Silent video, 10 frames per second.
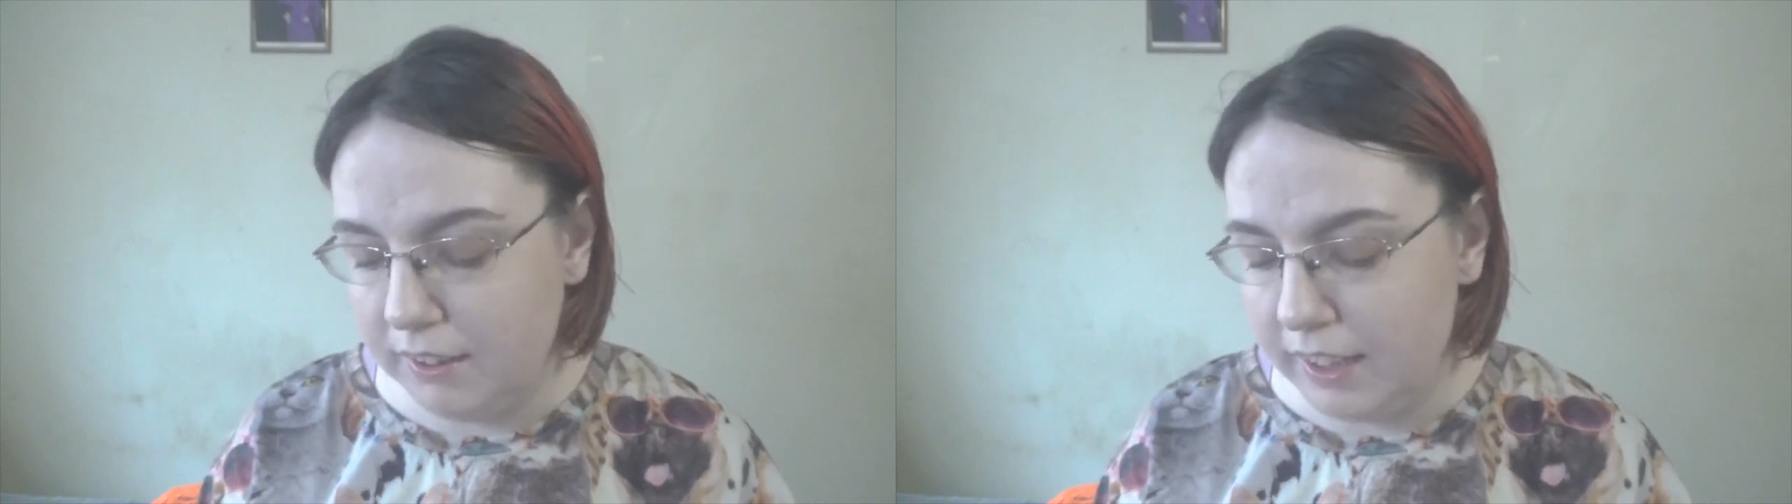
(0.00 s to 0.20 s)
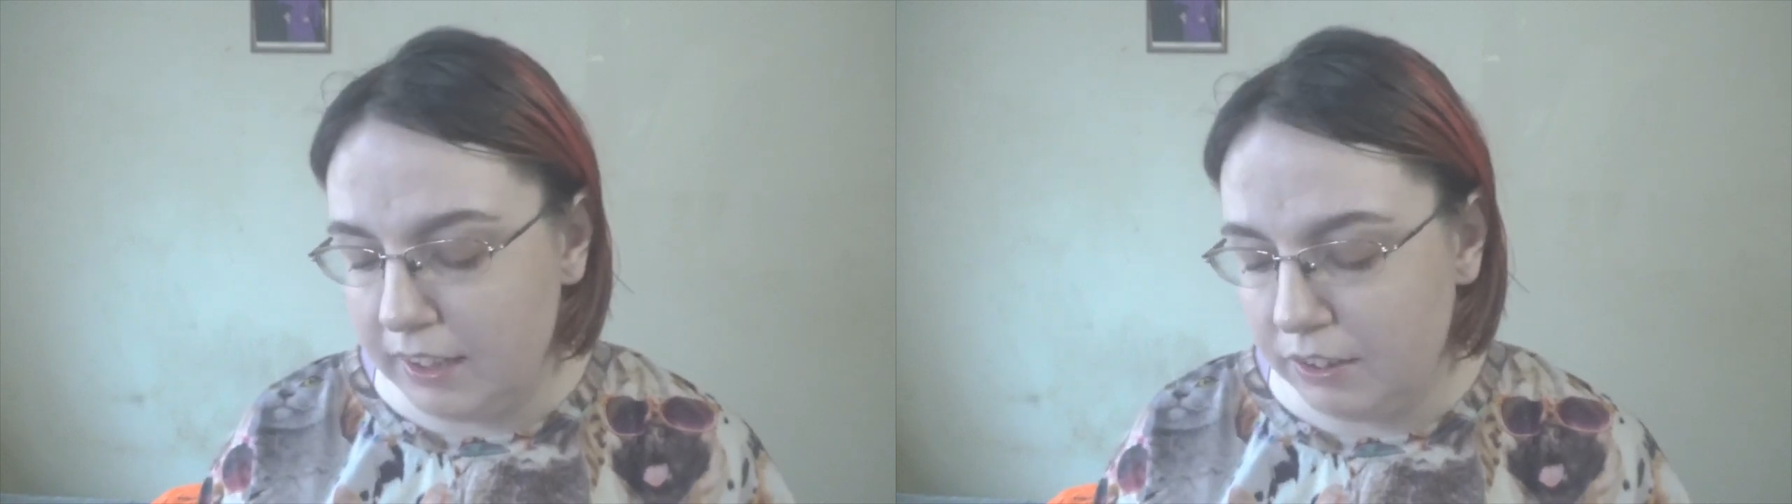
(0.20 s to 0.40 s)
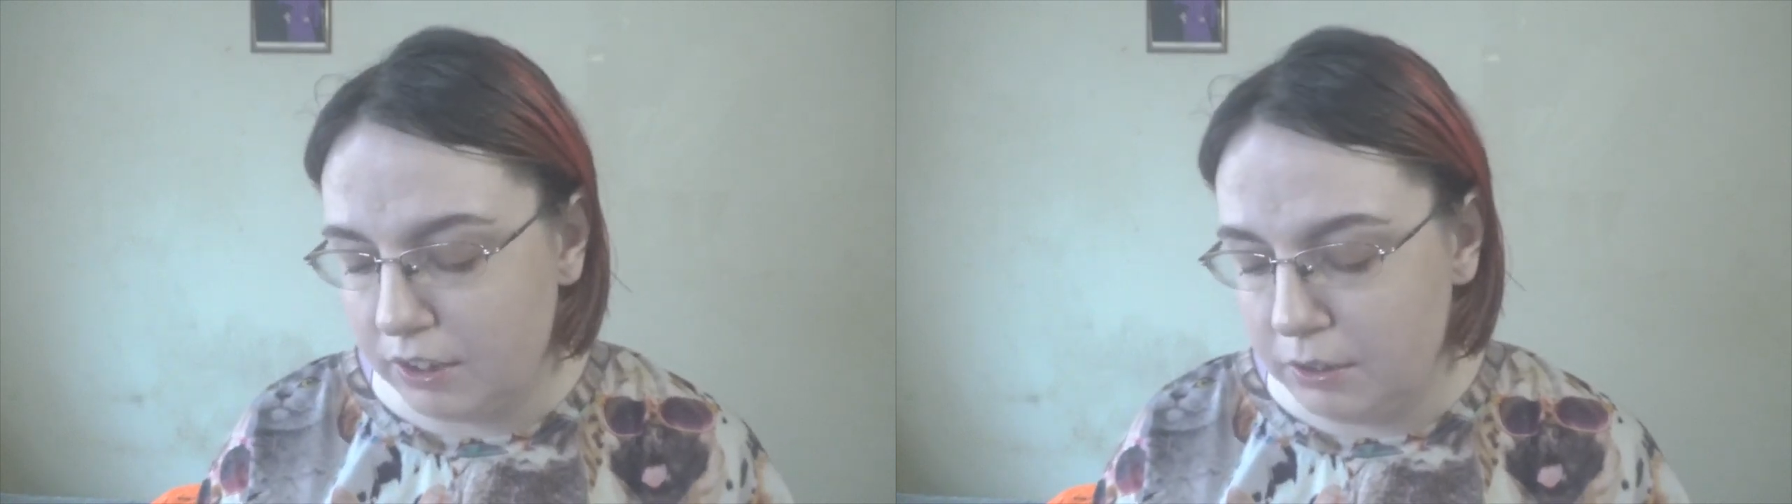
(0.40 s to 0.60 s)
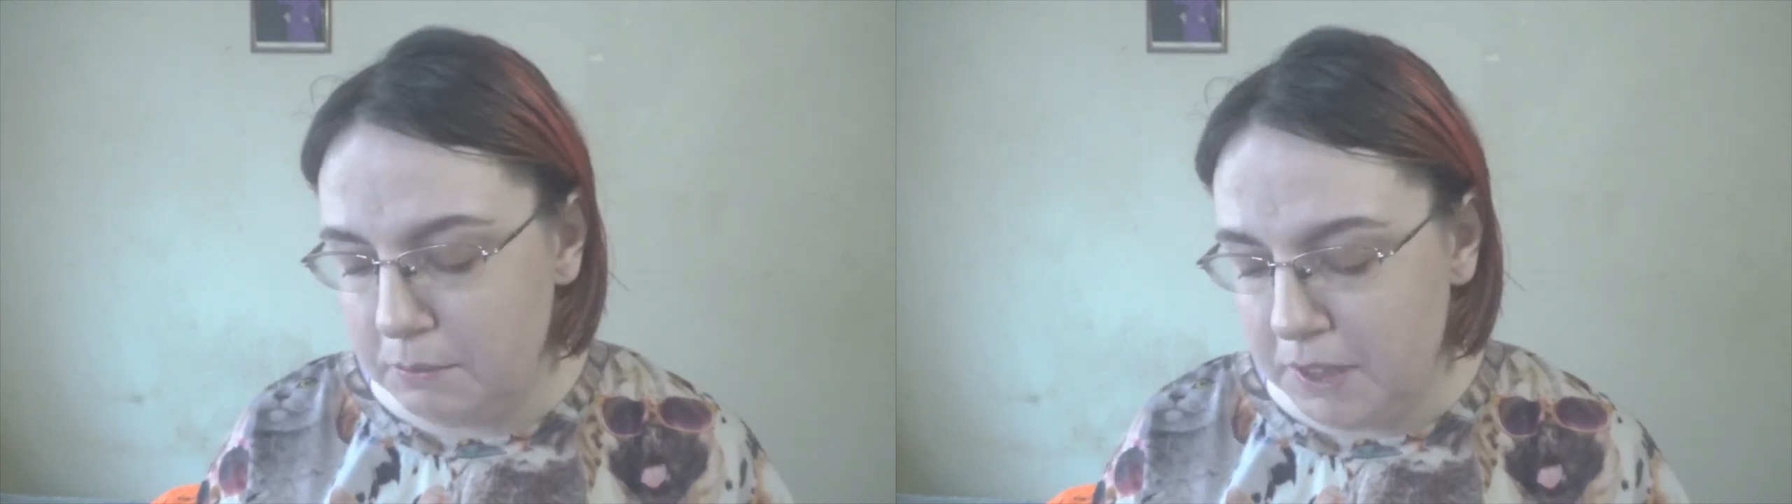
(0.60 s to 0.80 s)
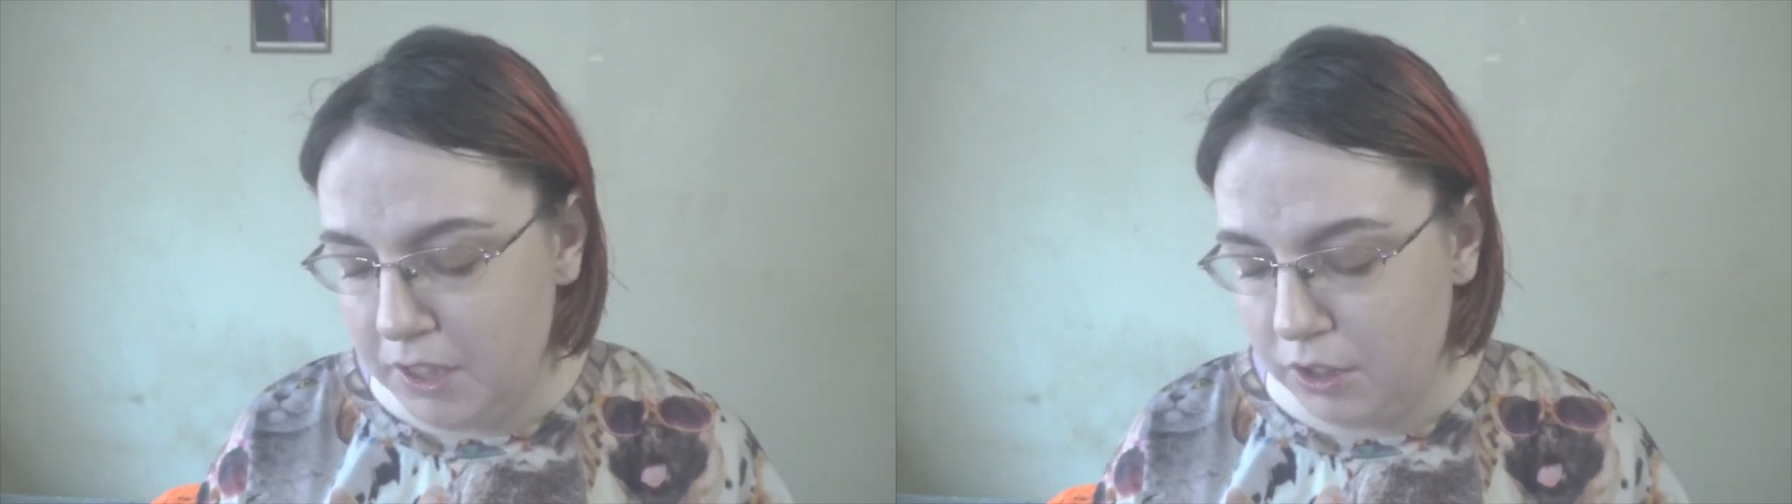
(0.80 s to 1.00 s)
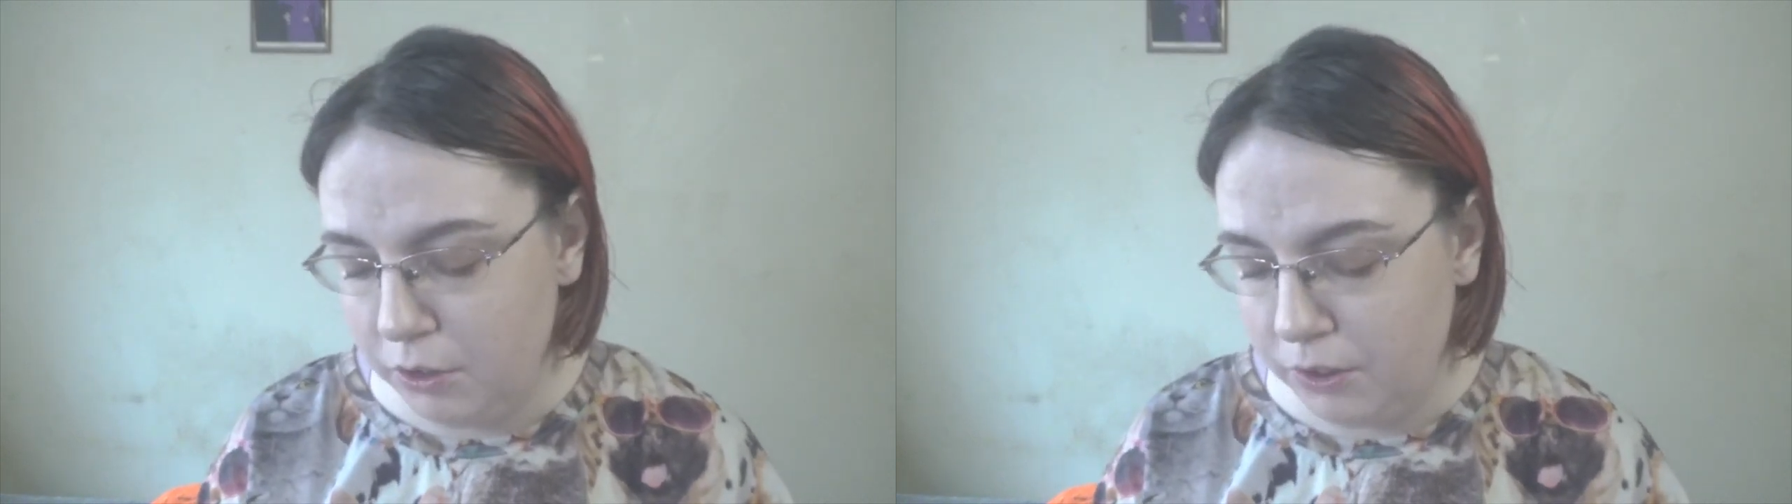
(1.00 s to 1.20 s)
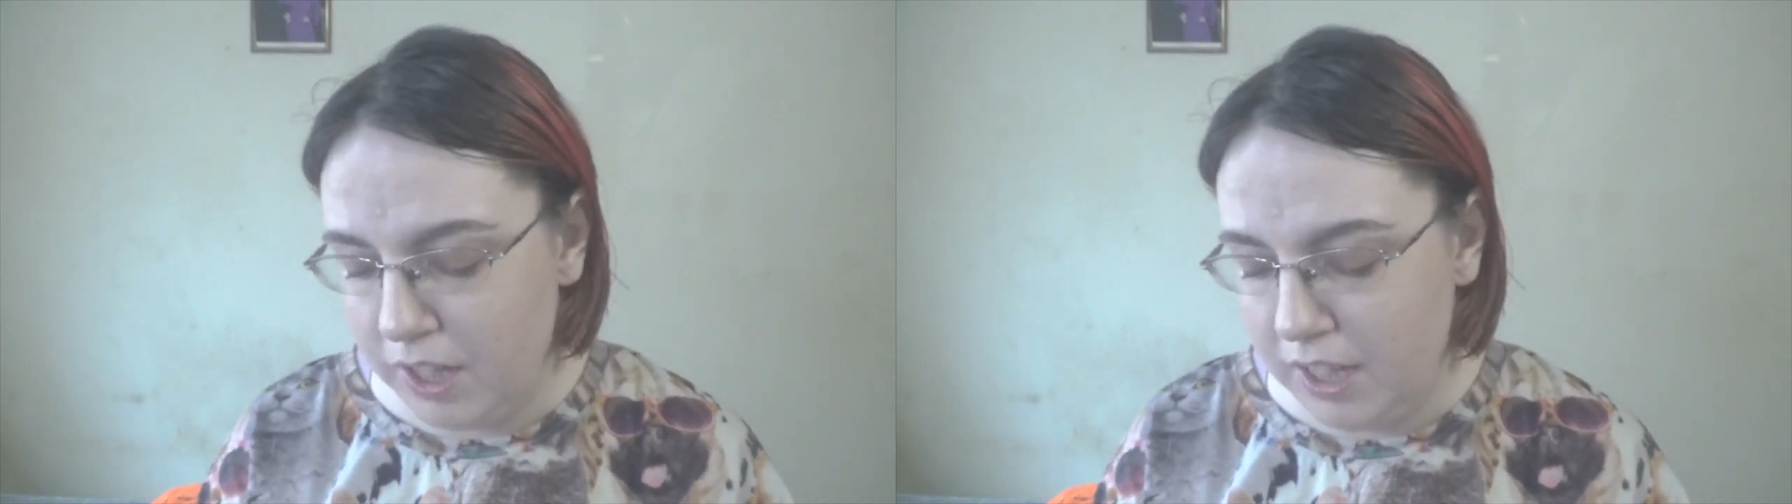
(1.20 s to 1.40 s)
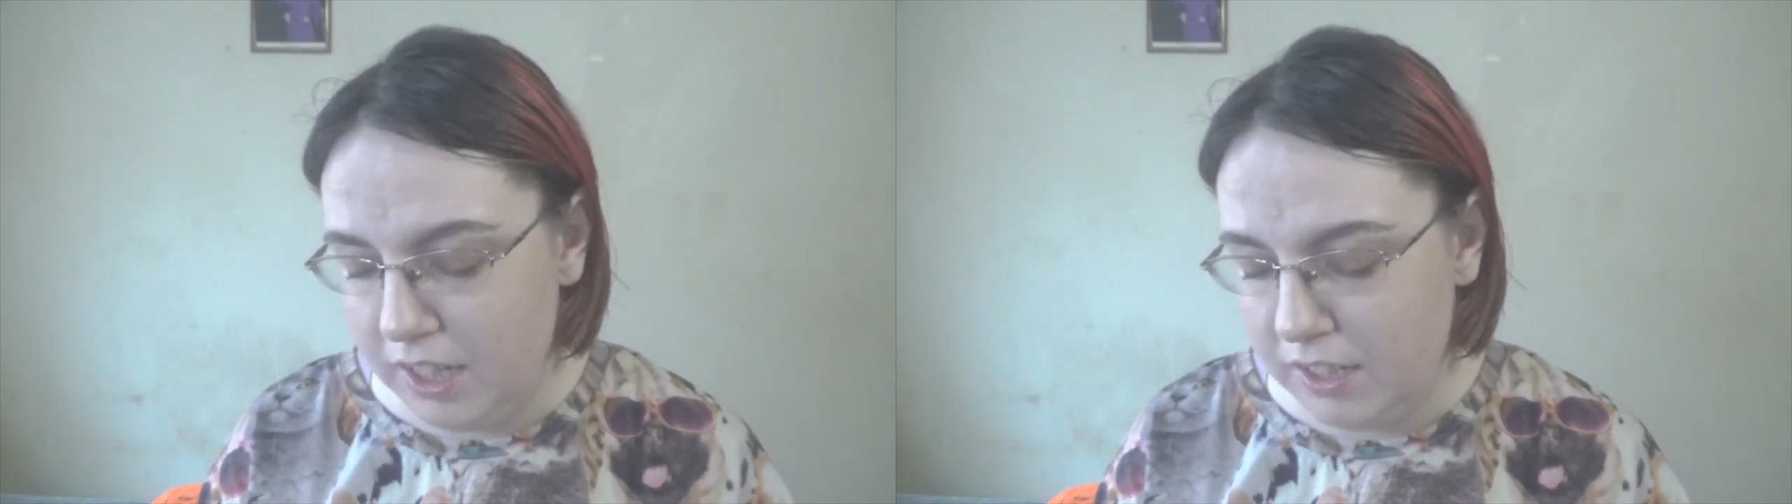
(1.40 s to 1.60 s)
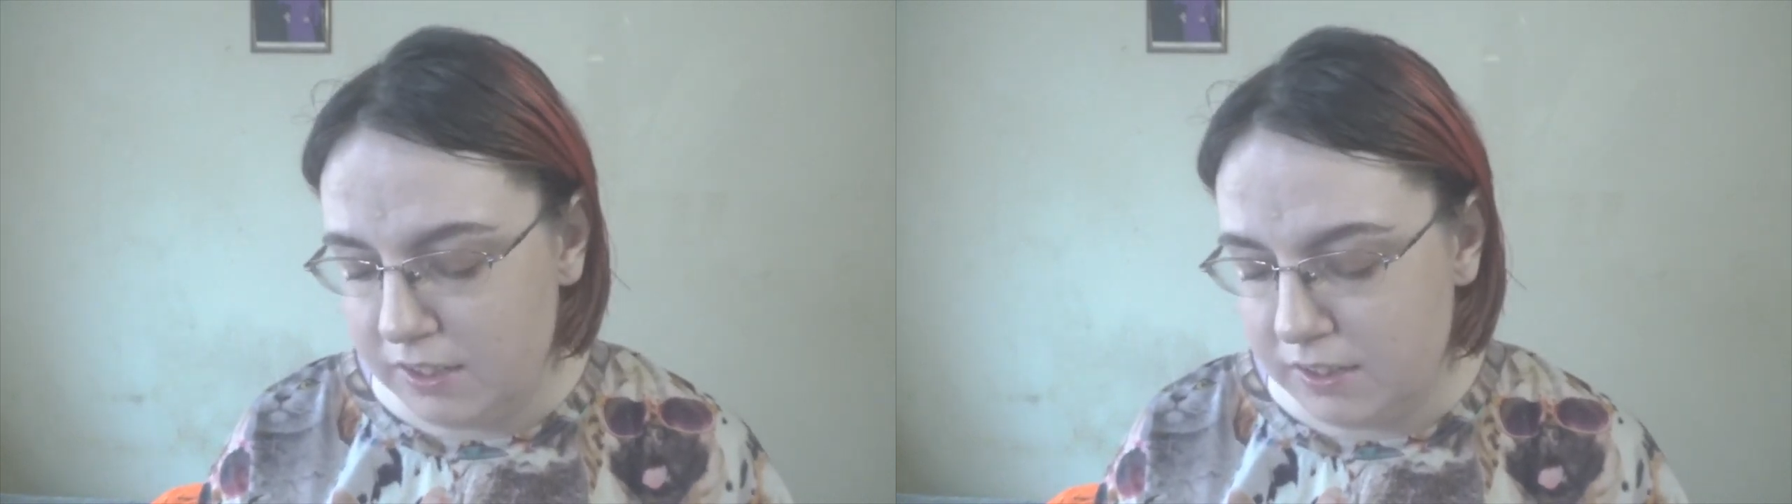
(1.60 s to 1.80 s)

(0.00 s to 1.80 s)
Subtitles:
like it's going to be okay.